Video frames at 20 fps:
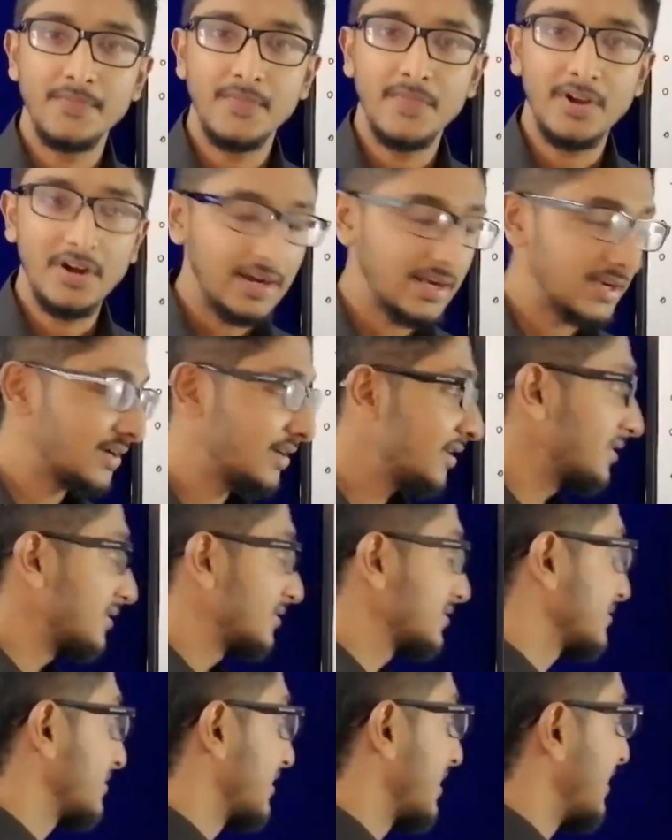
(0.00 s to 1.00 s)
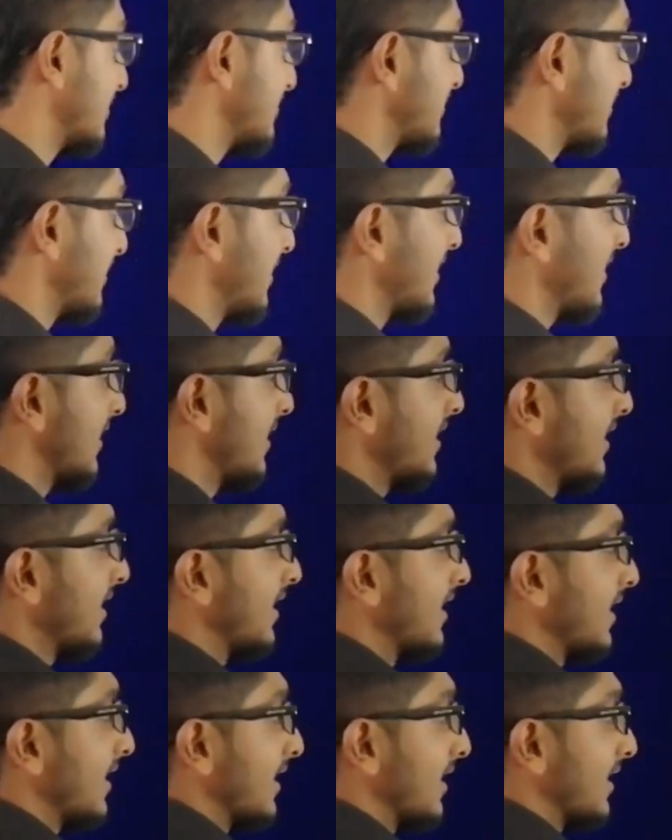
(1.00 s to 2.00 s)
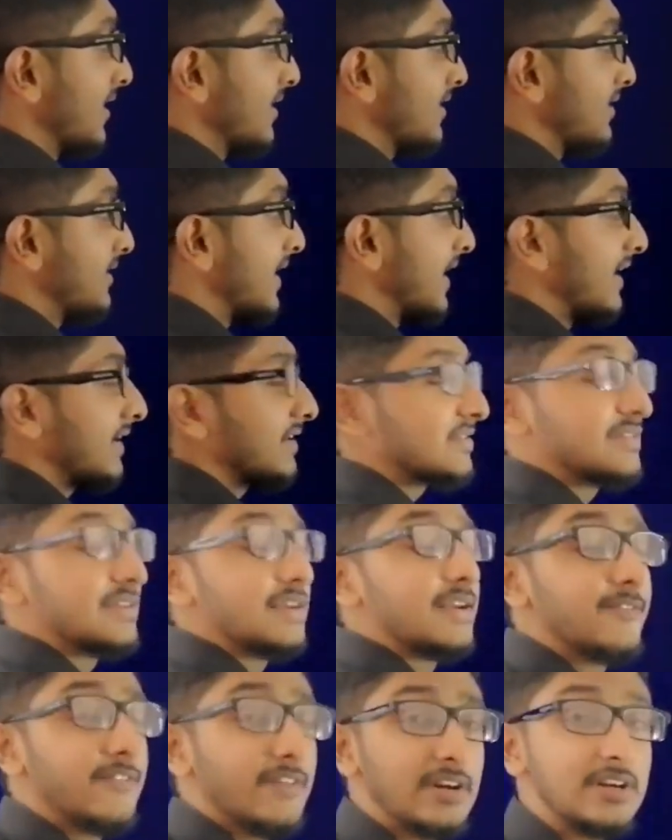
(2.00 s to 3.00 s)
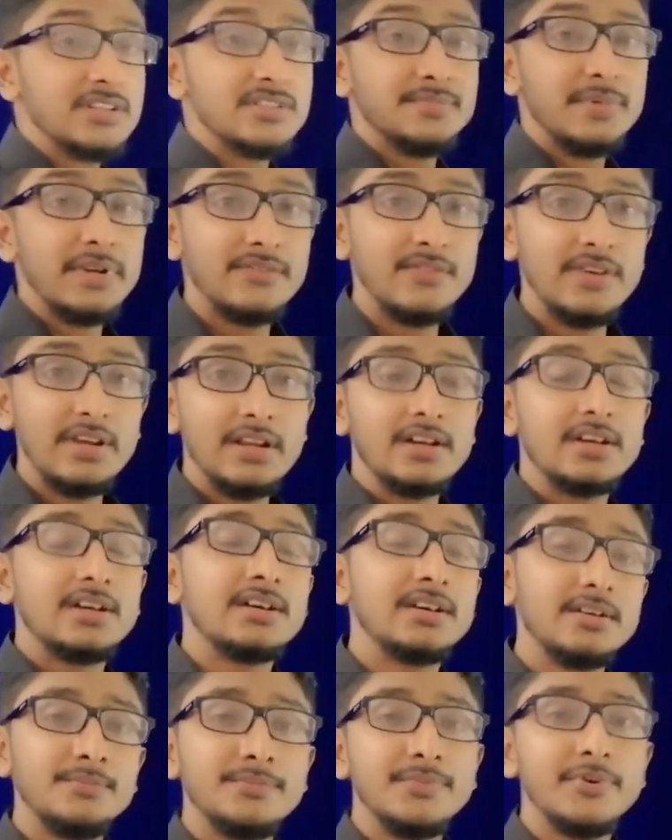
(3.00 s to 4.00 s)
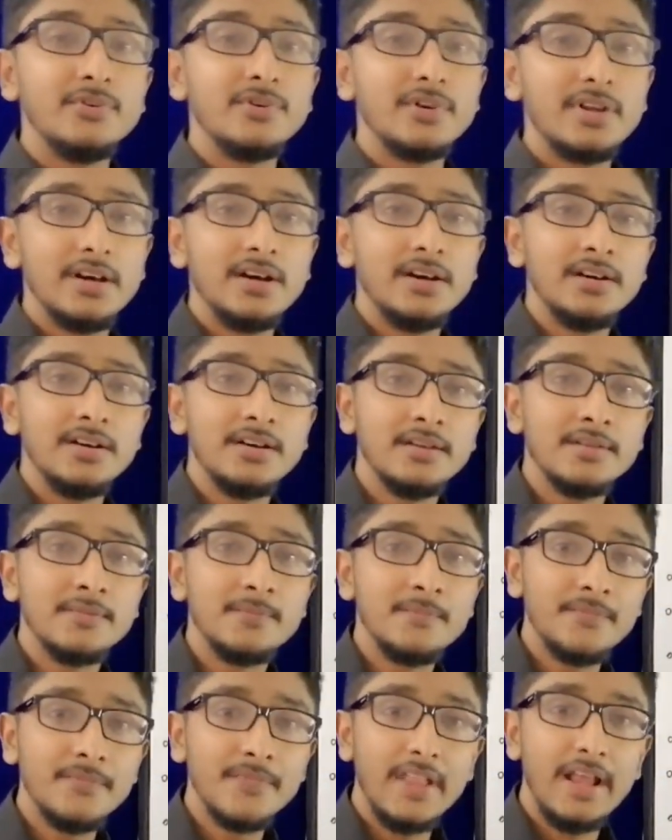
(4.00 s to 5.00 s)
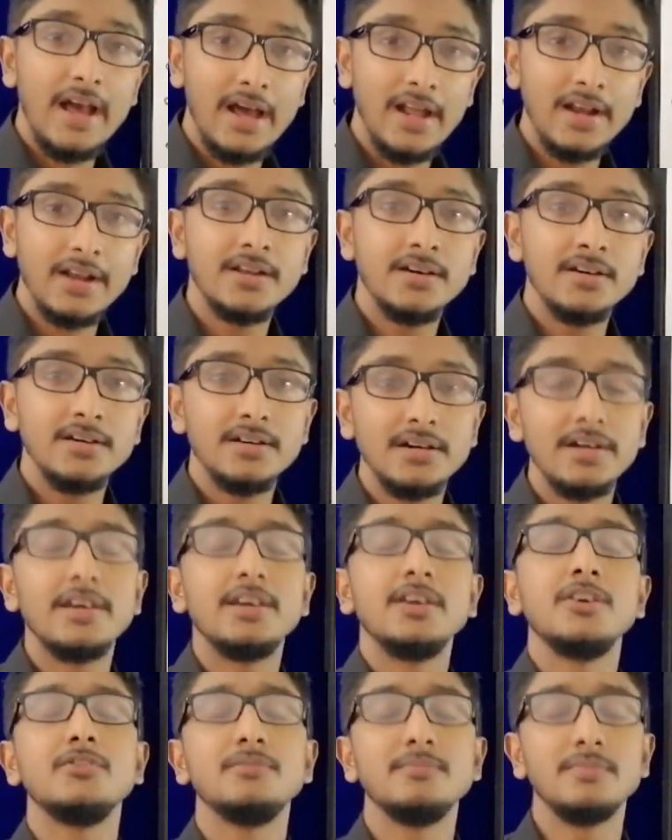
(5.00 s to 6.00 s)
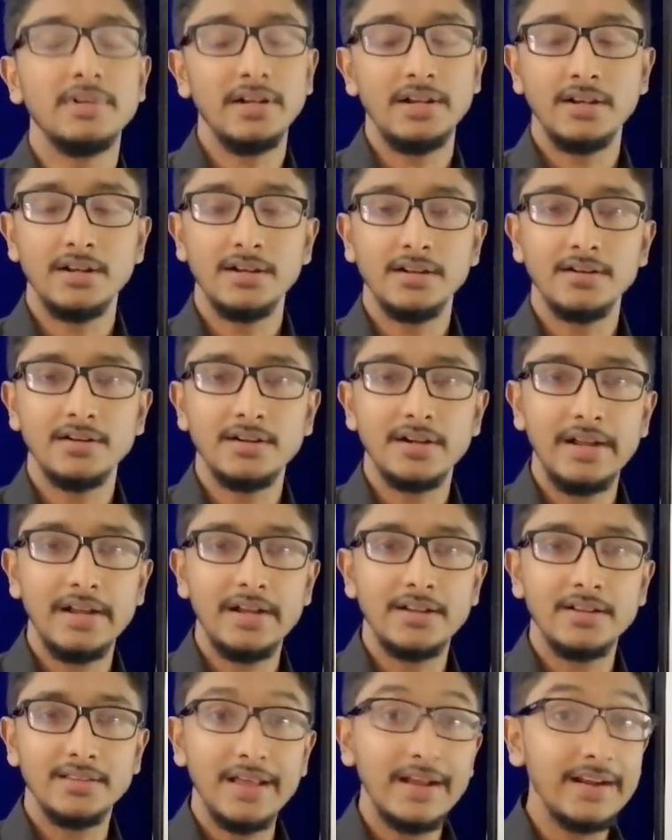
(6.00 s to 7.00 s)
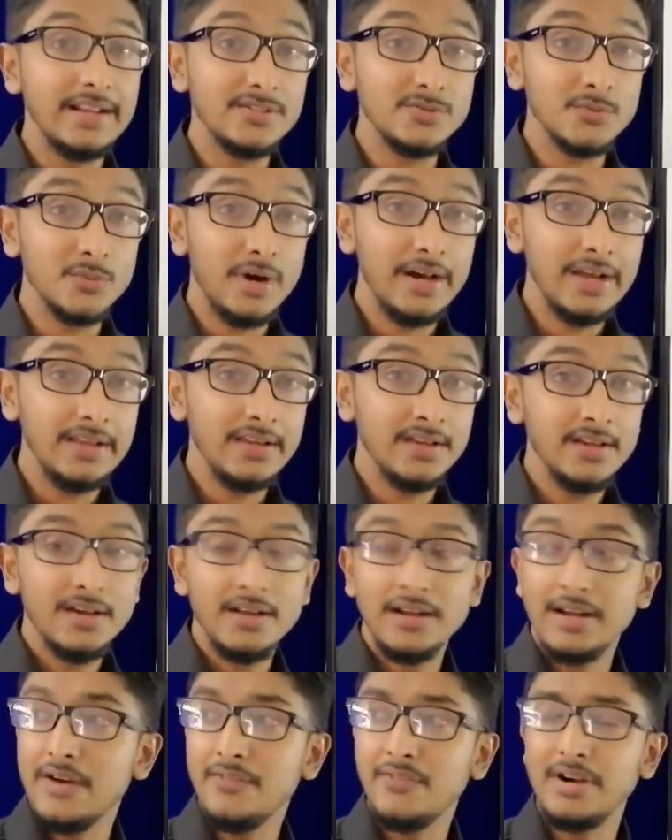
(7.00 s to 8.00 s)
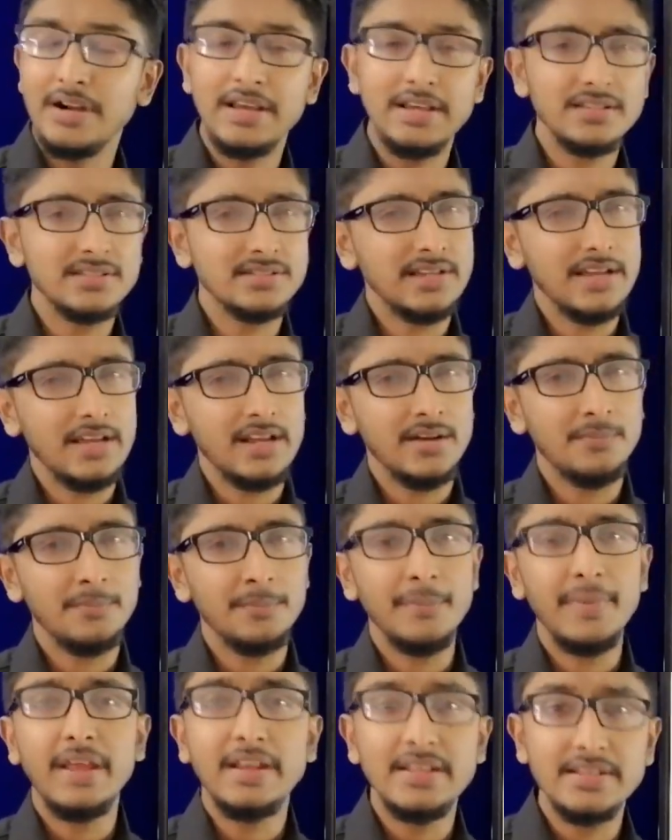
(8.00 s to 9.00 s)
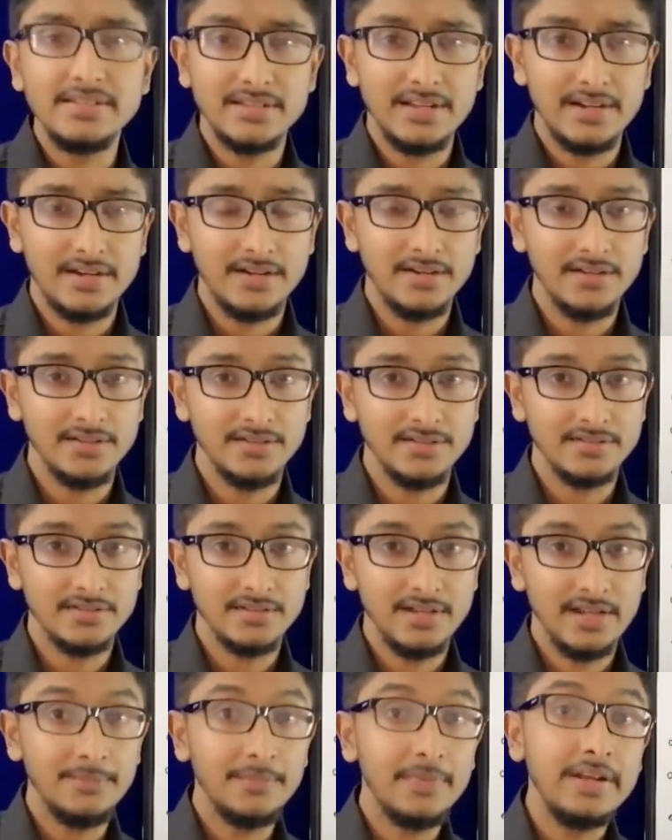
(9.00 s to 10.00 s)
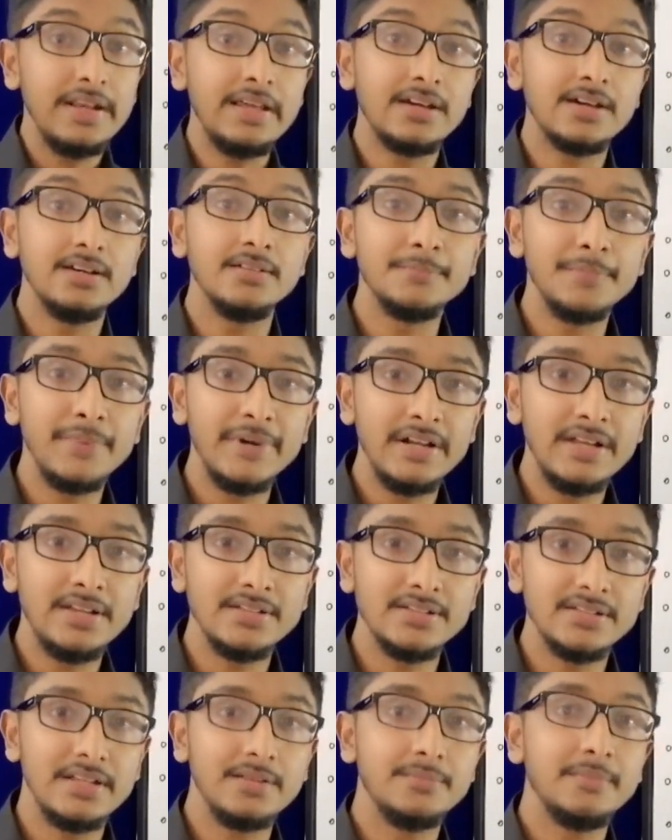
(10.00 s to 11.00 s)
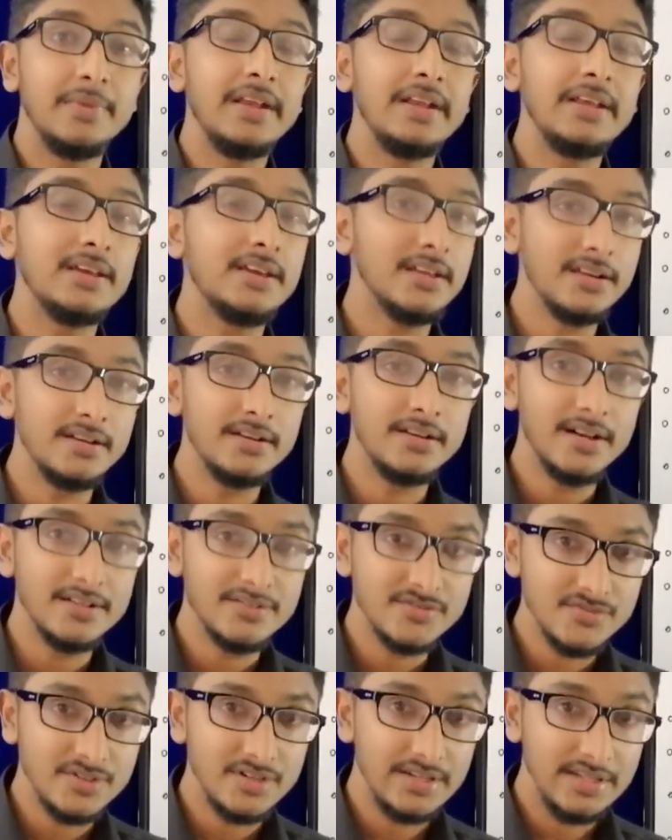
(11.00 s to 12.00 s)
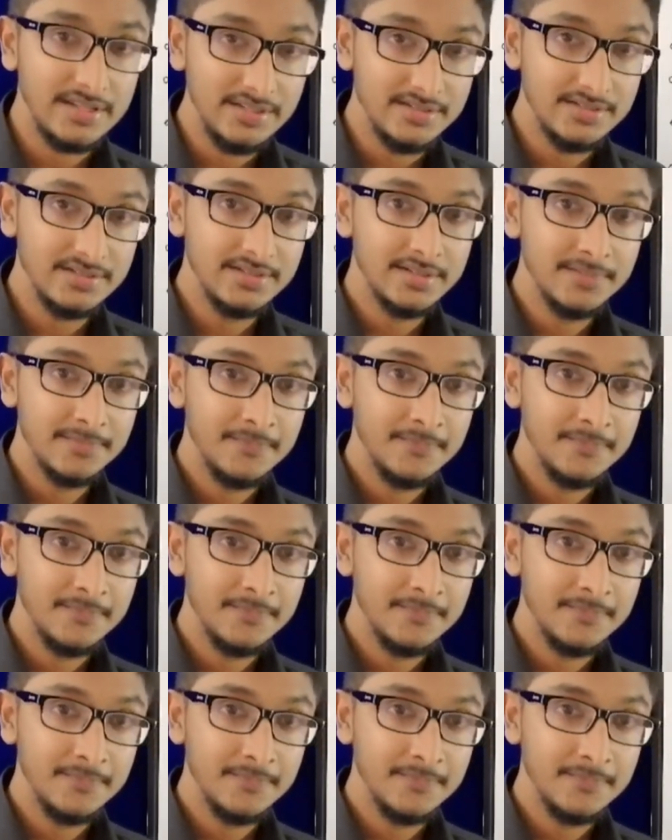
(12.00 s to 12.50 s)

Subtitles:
right? So now that is the difference between a computer and a human, right? That is why nowadays in many sectors, in many companies, in many industries,